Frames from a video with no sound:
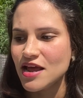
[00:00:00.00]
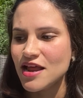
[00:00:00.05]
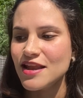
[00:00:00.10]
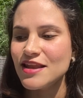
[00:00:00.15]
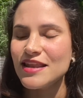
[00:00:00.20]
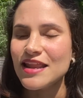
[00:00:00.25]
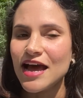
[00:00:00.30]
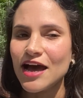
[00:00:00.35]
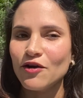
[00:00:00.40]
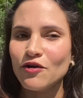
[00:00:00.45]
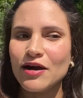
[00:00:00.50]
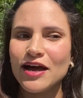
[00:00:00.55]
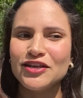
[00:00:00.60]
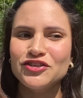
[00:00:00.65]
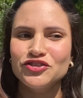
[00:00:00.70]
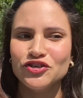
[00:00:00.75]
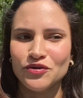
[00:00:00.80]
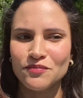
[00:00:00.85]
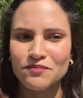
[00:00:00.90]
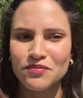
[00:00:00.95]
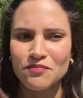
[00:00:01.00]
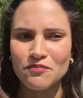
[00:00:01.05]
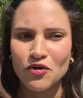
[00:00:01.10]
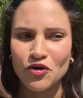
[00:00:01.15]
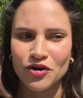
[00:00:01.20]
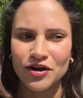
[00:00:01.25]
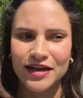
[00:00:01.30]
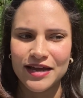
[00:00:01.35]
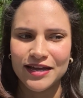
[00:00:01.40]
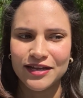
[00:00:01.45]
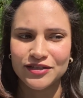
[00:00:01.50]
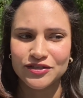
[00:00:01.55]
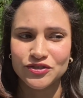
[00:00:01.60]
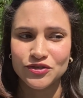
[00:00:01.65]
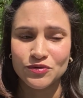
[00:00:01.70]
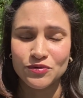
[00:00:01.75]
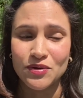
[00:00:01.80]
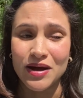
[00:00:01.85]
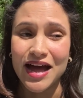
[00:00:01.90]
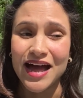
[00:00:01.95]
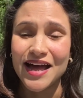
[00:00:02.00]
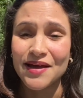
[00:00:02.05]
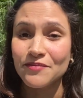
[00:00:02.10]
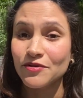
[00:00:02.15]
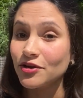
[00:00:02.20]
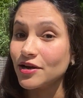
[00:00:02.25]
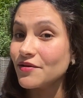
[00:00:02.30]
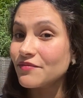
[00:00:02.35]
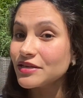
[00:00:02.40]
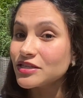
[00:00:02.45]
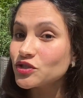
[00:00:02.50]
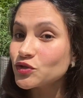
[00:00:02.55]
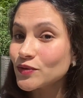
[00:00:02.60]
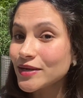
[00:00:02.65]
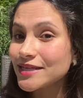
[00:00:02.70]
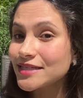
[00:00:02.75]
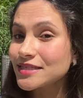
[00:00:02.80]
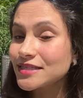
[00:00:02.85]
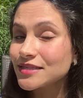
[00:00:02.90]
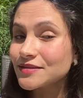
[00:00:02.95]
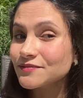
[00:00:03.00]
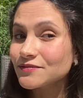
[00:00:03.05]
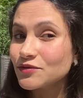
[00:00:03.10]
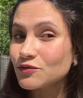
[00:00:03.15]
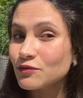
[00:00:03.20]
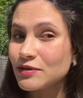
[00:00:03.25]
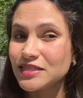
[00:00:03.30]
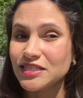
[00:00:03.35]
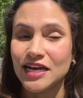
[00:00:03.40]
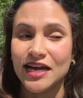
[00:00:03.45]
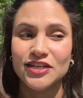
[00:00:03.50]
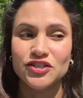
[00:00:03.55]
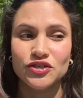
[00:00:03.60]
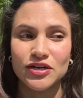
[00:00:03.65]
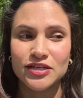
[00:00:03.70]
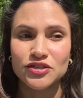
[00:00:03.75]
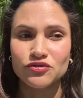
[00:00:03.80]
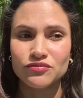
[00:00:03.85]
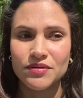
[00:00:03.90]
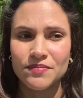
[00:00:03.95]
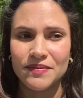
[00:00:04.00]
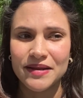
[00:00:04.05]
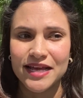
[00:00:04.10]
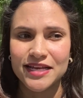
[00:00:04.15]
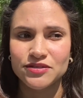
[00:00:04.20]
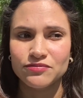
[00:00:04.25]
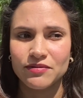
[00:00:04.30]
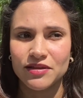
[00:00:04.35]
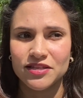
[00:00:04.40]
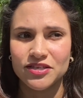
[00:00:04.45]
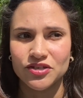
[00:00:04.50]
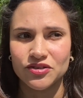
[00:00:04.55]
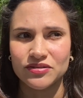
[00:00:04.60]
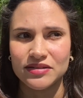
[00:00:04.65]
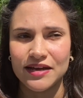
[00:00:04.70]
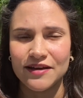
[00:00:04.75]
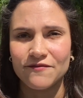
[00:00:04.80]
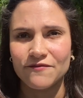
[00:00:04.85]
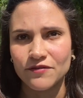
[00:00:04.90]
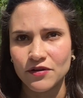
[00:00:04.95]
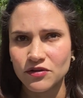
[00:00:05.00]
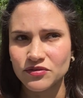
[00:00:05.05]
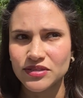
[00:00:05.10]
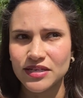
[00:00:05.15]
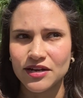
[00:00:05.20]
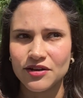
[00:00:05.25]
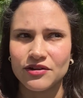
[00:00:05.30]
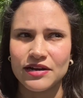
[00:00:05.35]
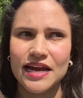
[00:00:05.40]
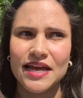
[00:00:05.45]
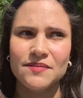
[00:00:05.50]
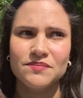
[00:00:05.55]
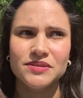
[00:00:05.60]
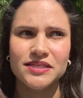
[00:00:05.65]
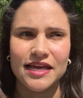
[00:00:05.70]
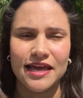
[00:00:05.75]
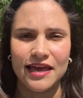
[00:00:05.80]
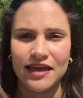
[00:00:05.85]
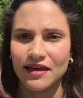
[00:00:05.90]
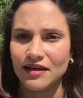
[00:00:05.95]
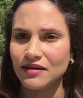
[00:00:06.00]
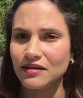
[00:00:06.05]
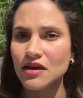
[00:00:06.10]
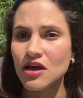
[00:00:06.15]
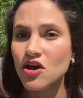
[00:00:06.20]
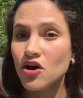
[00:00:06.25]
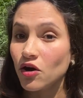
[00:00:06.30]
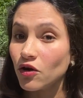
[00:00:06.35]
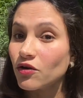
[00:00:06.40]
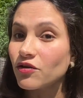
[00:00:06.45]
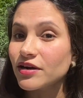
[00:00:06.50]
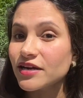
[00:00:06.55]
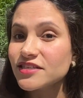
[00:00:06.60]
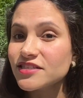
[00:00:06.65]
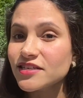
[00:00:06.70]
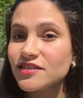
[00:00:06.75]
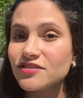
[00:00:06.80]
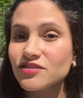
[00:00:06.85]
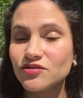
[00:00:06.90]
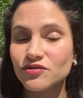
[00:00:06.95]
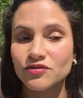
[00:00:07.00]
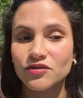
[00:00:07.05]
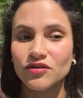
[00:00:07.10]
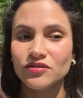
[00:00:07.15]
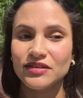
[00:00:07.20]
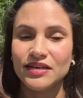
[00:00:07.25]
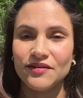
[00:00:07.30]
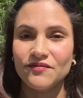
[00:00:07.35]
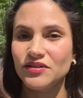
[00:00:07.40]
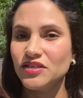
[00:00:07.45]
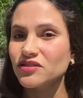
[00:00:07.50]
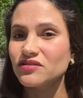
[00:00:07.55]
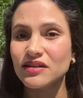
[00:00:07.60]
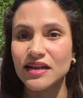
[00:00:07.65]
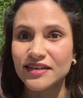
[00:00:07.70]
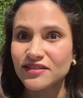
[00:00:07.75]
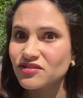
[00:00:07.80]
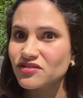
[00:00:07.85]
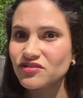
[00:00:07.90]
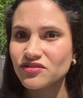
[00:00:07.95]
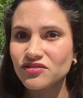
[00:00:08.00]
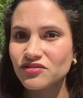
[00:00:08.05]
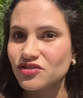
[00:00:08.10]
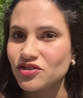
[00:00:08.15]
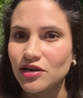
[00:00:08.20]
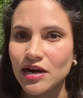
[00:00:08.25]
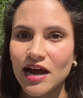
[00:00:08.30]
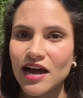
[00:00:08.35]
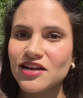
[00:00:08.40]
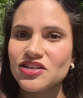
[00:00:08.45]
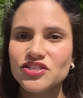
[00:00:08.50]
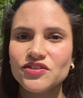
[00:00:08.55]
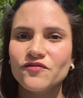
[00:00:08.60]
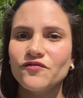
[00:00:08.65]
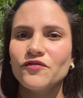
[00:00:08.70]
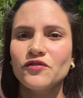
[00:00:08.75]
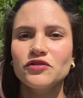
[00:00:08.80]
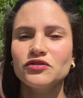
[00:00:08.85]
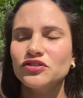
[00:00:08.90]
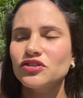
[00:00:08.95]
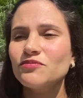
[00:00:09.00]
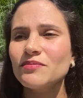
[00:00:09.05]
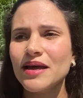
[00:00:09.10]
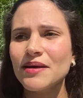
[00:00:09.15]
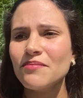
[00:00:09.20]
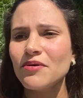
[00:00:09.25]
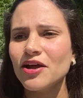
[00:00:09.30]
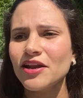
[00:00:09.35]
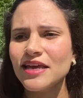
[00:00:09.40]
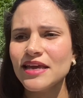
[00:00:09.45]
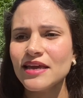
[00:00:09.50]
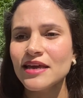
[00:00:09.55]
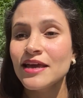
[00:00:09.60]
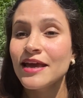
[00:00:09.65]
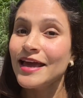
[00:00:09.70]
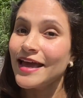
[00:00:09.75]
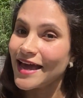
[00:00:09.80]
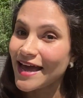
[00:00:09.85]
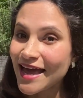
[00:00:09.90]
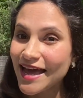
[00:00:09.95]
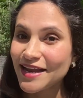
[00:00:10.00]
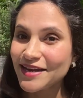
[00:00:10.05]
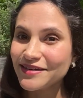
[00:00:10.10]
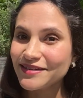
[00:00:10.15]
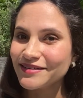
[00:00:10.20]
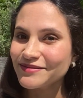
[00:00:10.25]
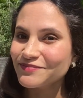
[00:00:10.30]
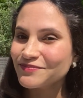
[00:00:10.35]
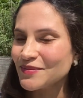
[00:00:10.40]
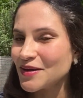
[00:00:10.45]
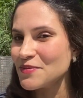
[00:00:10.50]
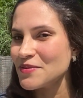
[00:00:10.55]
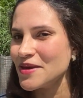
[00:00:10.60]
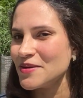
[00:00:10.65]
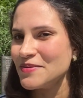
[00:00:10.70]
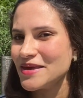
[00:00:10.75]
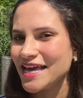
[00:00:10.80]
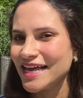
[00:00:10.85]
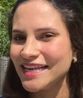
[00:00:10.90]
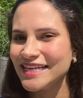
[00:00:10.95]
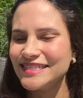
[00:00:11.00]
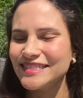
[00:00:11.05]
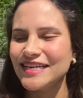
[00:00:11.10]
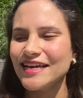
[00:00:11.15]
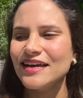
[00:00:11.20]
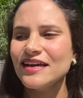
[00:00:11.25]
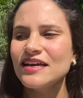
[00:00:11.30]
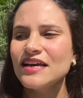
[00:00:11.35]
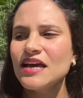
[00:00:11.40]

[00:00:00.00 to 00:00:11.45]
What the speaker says: Now I jump more into I'm craving sweets, which I try to replace with just like frozen grapes and oranges to not give just like trash food to my body and my baby Alicia.